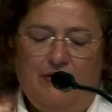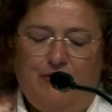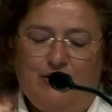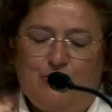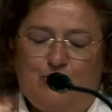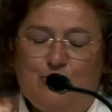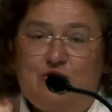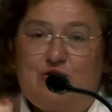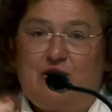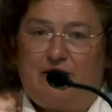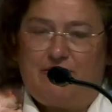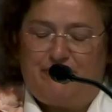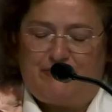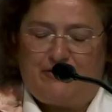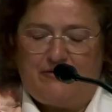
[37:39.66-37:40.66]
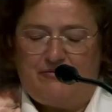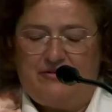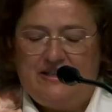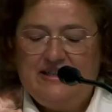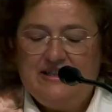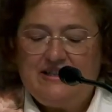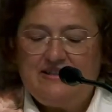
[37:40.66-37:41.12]
From Gustav
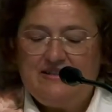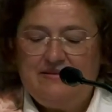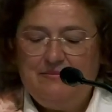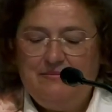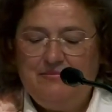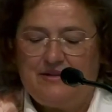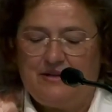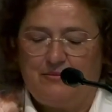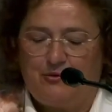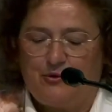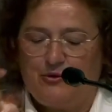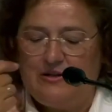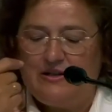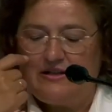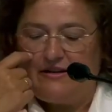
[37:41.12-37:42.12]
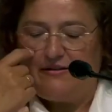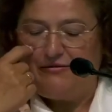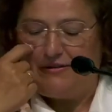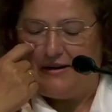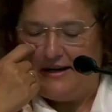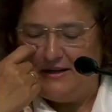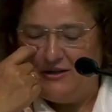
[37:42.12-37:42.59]
Finnegan, the founder of the
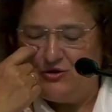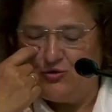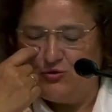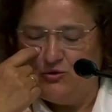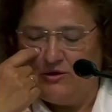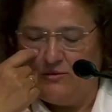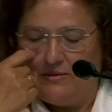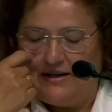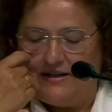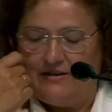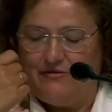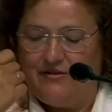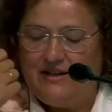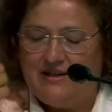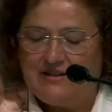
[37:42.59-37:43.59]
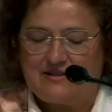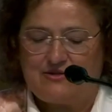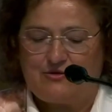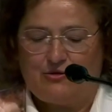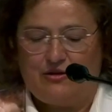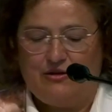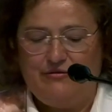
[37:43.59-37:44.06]
free school community
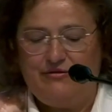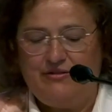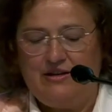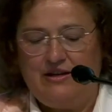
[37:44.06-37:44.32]
Wickersdorf,